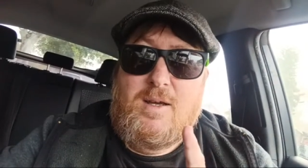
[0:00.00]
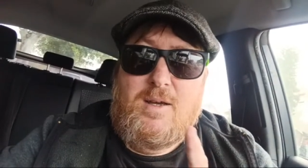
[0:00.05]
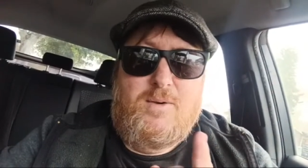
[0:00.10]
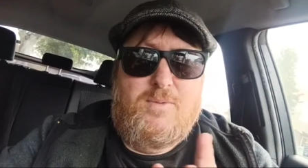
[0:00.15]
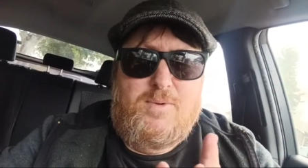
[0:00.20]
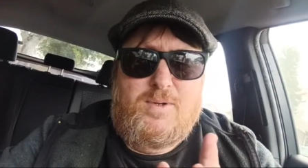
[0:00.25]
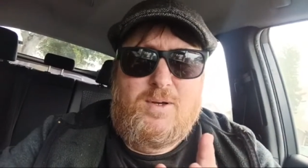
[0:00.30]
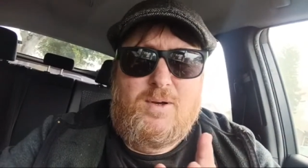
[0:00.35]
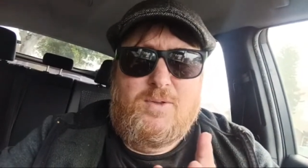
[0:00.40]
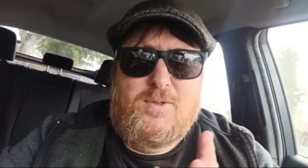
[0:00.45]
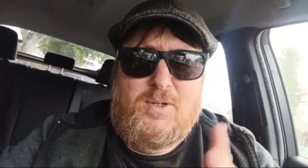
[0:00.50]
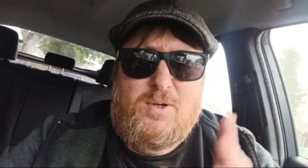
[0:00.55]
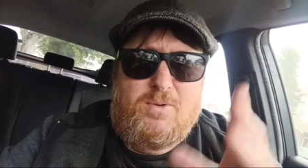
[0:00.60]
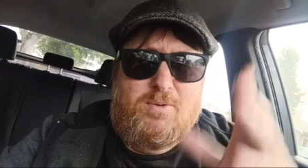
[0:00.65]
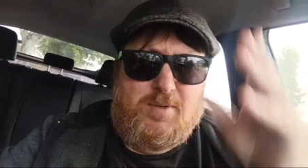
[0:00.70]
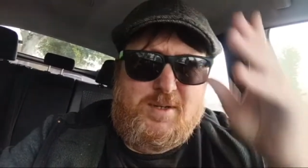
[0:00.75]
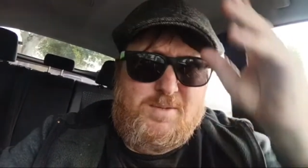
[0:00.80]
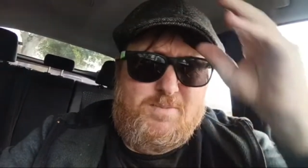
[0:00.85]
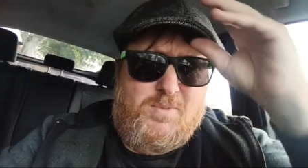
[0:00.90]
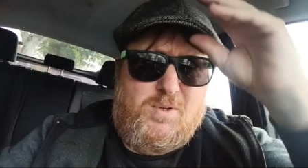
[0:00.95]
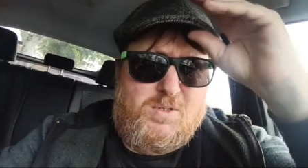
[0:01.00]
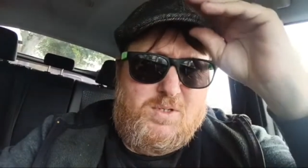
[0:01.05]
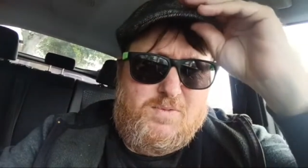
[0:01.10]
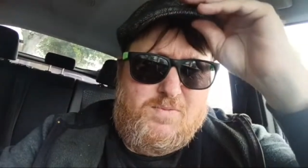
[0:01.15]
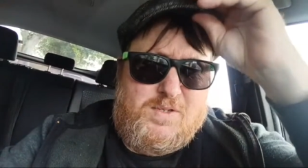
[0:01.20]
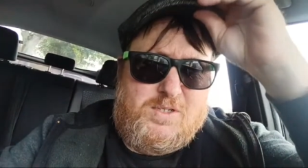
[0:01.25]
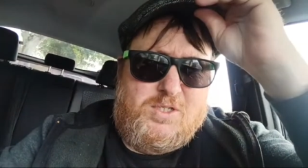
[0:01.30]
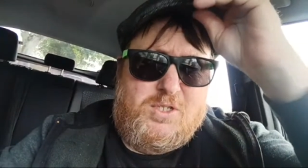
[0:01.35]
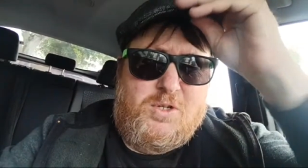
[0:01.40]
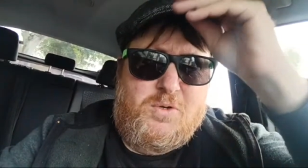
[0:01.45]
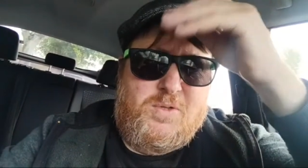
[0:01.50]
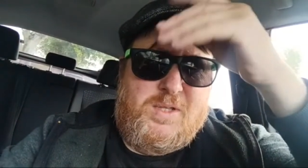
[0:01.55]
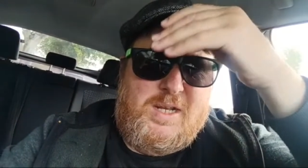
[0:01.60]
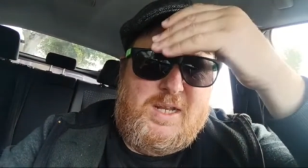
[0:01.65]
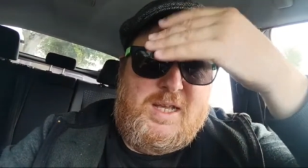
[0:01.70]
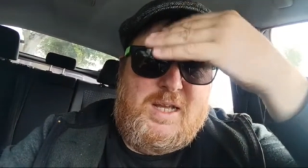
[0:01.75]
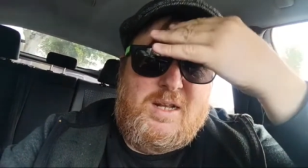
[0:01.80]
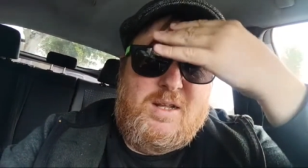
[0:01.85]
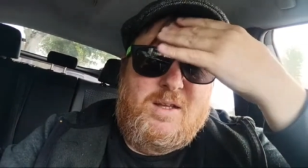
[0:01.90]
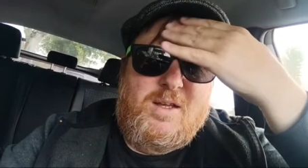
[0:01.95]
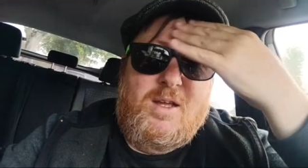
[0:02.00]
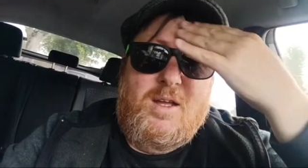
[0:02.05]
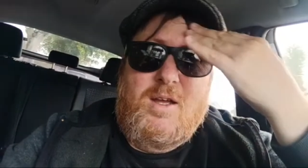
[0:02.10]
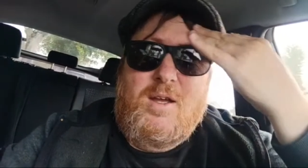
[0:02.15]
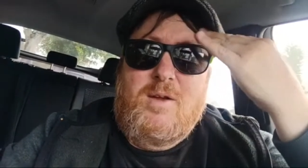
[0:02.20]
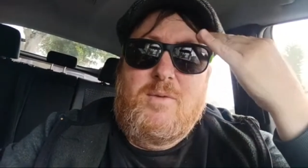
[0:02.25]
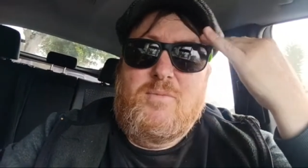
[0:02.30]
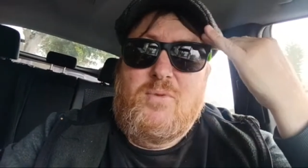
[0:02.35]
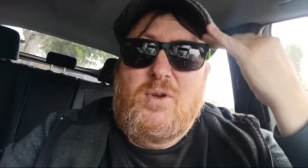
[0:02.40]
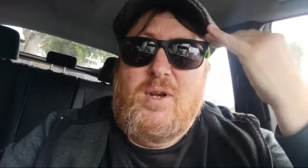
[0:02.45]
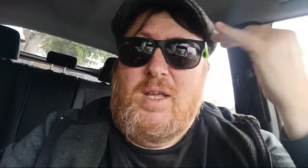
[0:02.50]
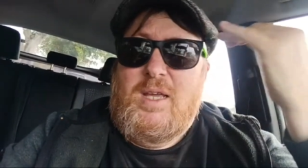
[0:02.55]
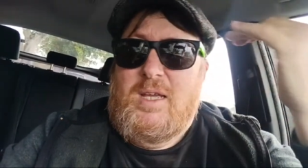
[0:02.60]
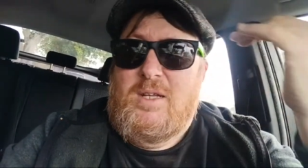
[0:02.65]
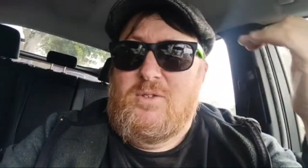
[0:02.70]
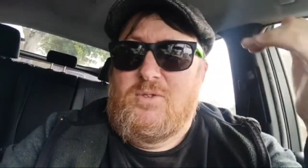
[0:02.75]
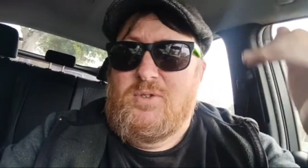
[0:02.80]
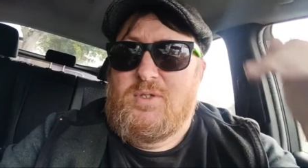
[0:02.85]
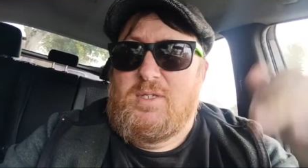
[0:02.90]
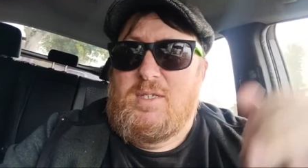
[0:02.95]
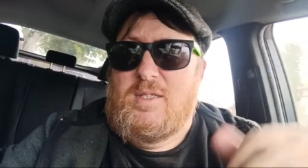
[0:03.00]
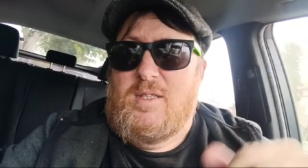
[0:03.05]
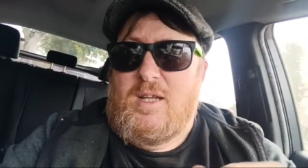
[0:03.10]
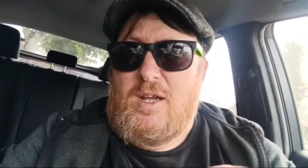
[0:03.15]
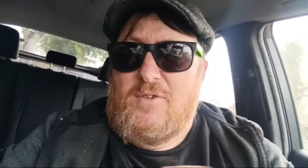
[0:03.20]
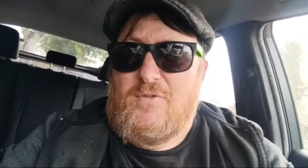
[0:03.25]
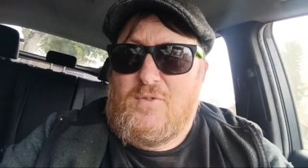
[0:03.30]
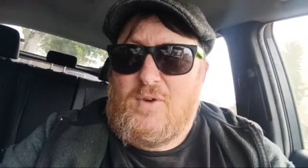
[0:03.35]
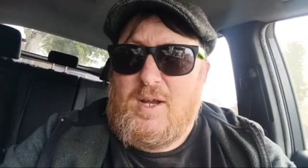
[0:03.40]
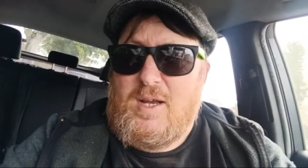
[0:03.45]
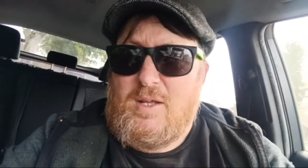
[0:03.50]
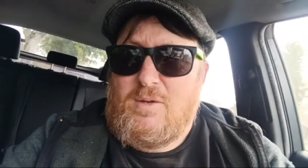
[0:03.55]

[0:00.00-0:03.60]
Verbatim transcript: We all know, most of us know that he had a pretty interesting life, right?